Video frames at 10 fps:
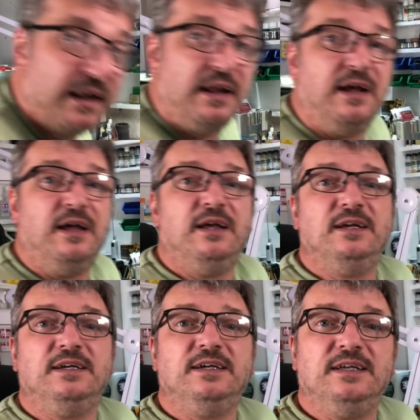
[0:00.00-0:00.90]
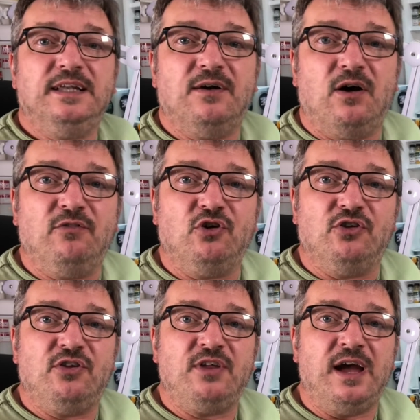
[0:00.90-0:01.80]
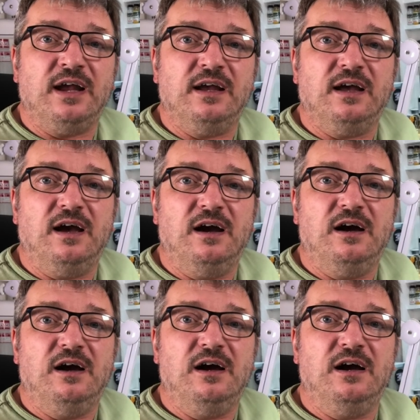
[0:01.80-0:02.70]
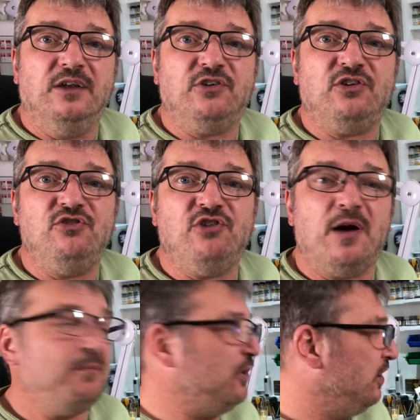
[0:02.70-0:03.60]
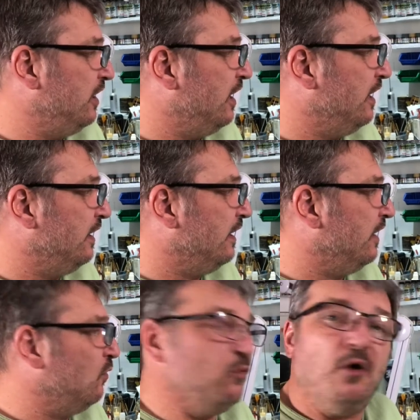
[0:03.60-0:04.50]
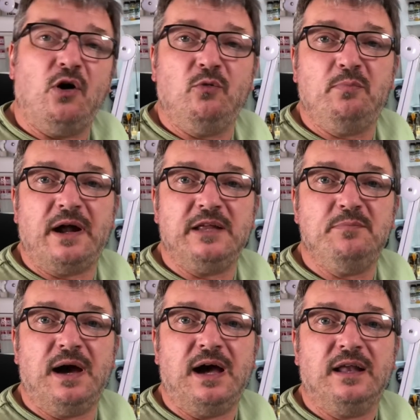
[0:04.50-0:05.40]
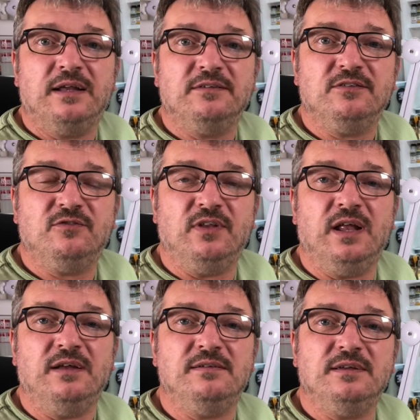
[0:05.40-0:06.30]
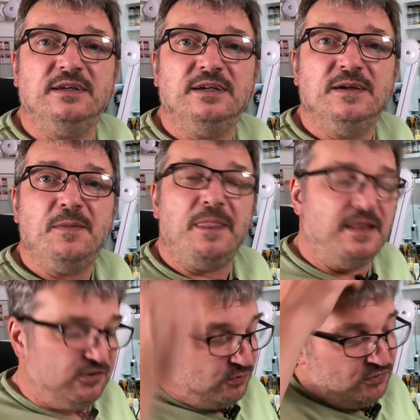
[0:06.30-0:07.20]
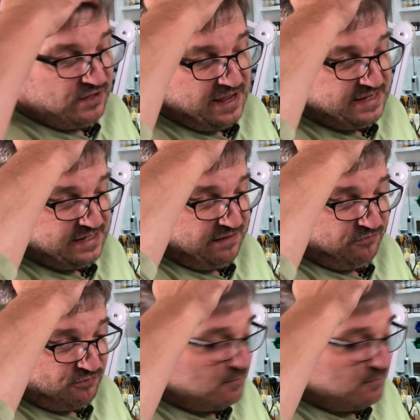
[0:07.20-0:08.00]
there. Now I've got to thank Jason Champion and old Paddy Pat for this. This was a gift from